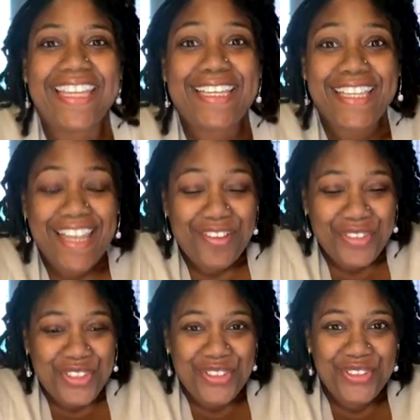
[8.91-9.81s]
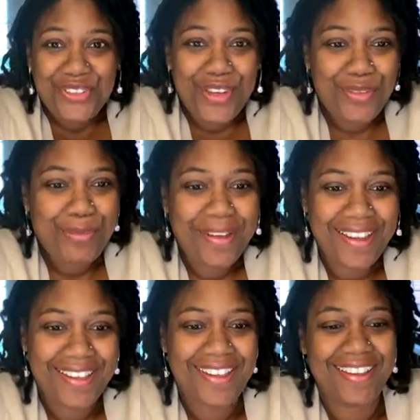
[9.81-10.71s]
Good afternoon,
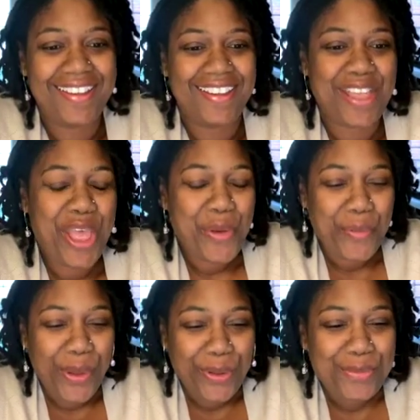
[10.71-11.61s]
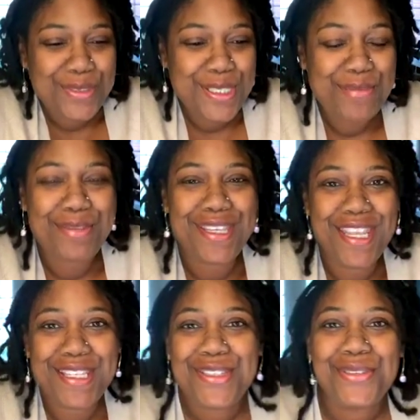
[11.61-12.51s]
everybody. Welcome to the
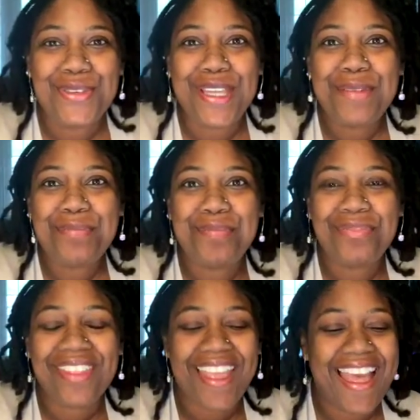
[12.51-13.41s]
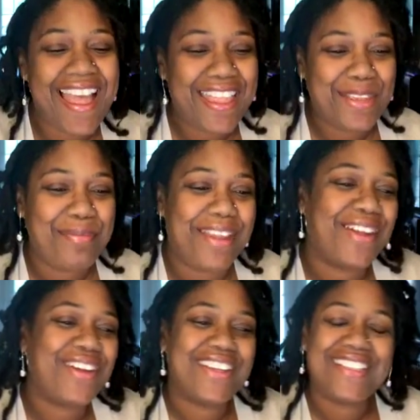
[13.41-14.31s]
Midday Tune Up. I am
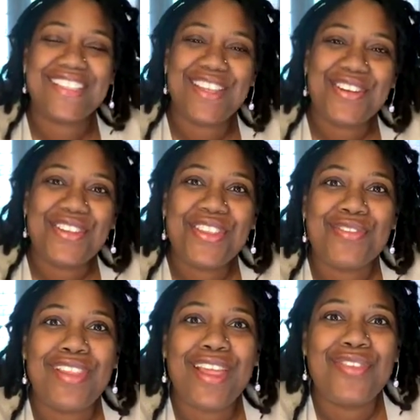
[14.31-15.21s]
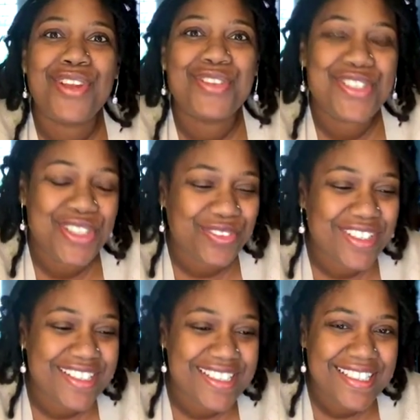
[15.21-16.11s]
Erica Sutterth of Life Coaching
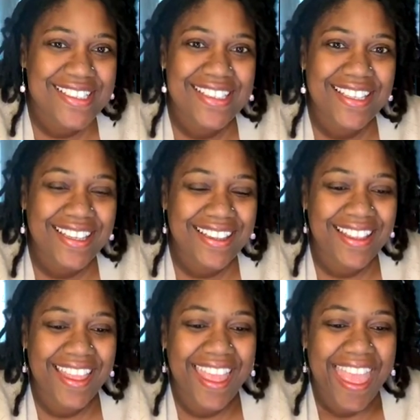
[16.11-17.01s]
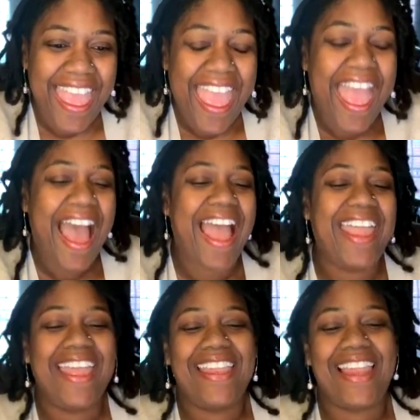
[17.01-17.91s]
360,
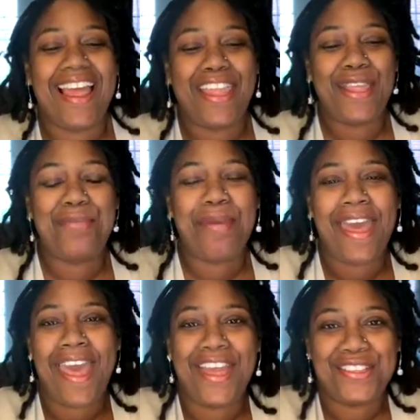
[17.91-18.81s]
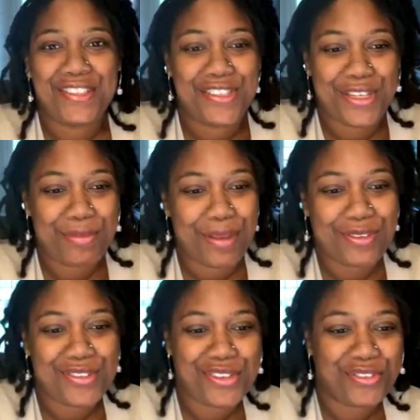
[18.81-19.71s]
and I am passionate
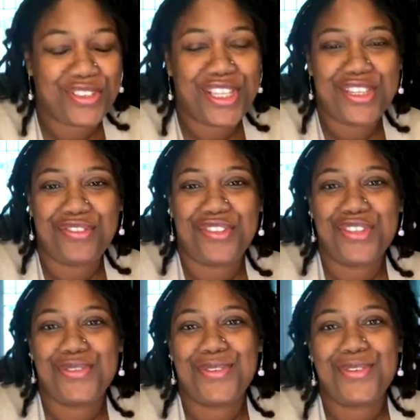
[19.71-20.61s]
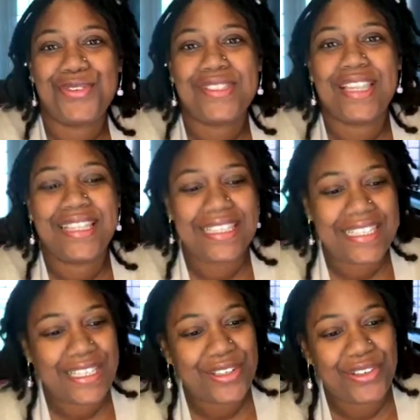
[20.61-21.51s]
about serving individuals,
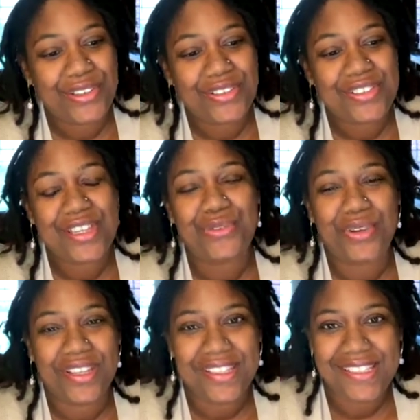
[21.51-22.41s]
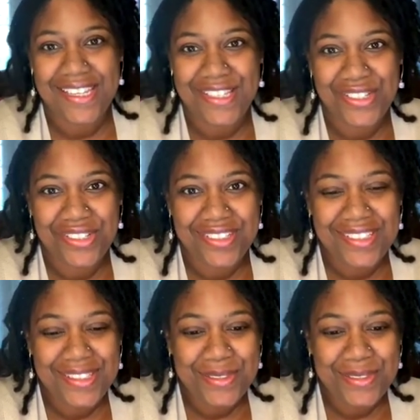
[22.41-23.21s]
leaders, and organizations.